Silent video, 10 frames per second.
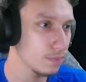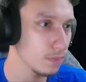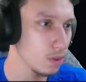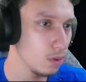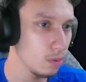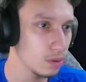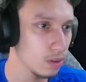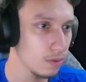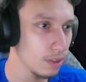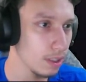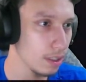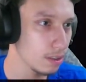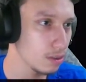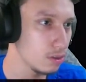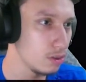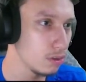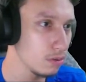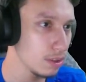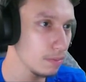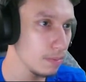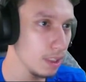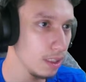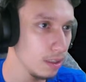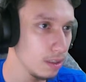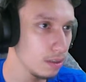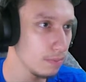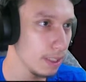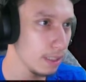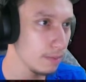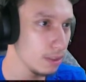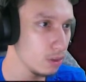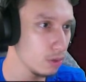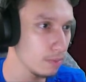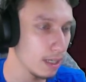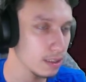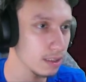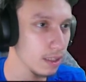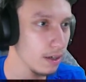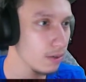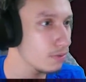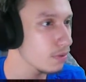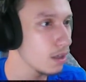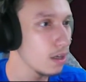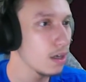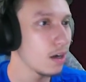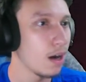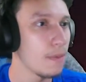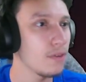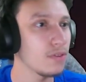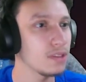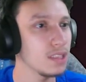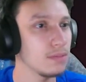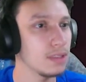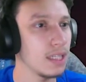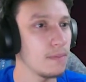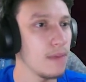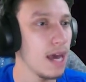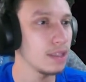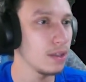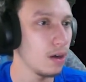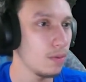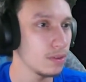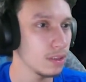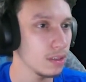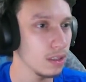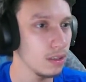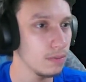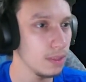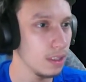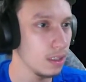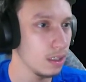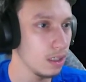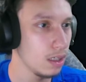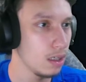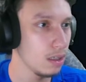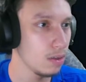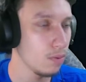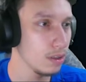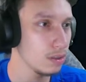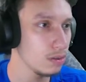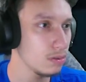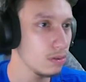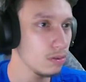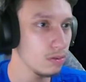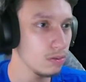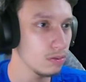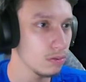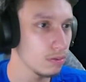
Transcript: Dude was over here juking me, making me juke myself. All my friends seemed to get mad. They all want to kill me. What did you do?